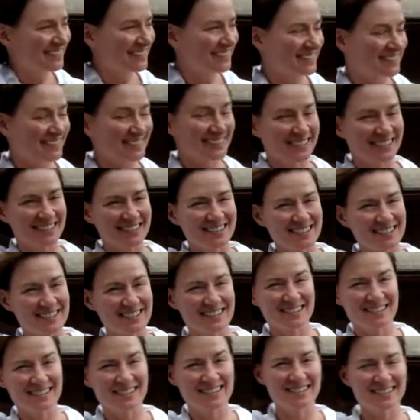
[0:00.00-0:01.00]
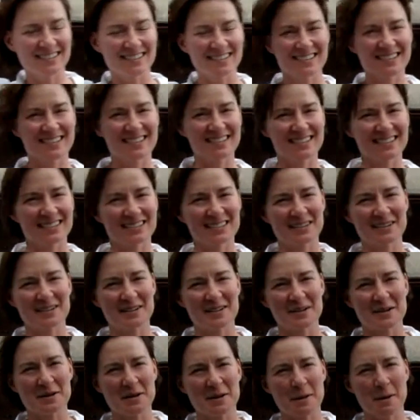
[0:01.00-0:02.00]
if you need me, call me at eight four three,
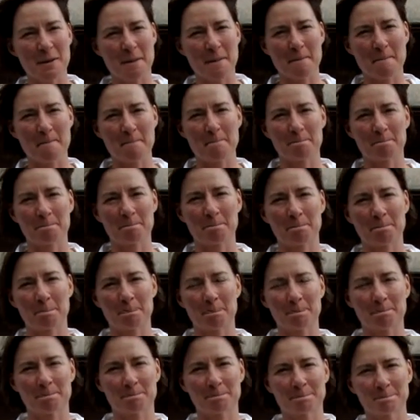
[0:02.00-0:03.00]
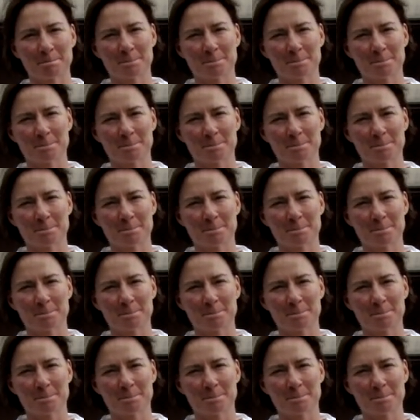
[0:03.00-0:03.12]
two six three, six eight eight